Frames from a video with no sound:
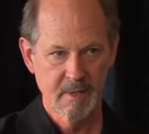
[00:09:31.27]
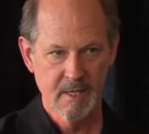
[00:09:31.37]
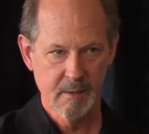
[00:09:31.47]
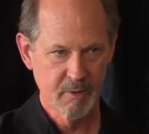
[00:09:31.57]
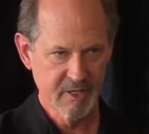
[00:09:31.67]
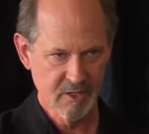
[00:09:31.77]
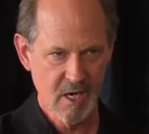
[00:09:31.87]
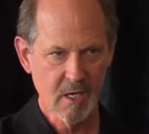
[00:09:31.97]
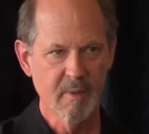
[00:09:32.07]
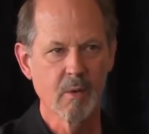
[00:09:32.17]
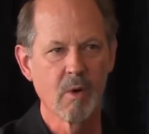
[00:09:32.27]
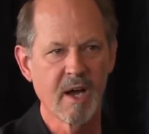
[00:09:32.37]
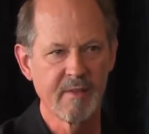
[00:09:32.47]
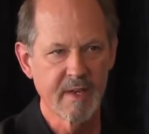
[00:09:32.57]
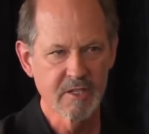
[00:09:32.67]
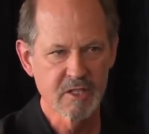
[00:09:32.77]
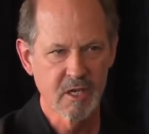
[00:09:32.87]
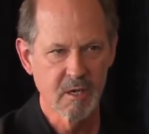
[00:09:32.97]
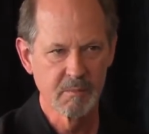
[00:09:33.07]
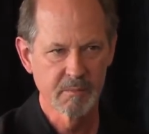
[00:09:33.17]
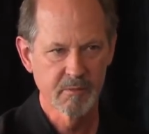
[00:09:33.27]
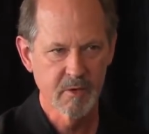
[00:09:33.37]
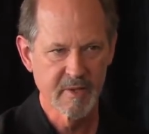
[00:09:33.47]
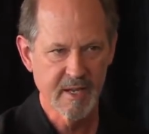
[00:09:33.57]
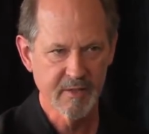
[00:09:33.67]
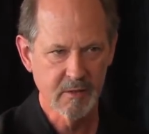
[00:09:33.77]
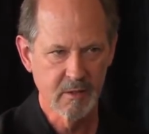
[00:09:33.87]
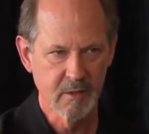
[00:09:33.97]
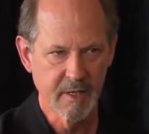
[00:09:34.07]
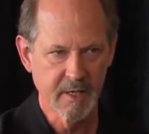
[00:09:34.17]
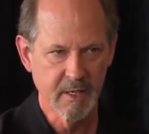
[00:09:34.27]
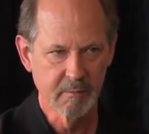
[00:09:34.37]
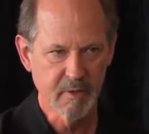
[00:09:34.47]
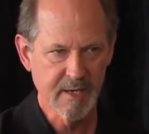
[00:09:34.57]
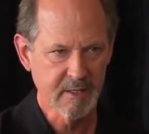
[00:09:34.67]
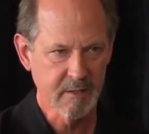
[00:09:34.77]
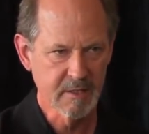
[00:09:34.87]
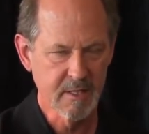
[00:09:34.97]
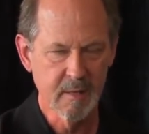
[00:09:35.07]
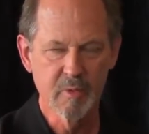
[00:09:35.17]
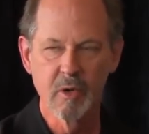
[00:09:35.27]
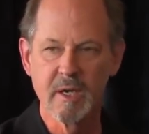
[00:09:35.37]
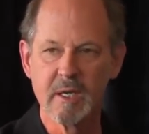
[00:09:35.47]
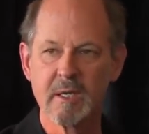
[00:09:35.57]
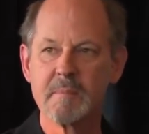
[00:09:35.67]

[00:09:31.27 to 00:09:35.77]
And we can talk about why that is so from an ethical and practical standpoint.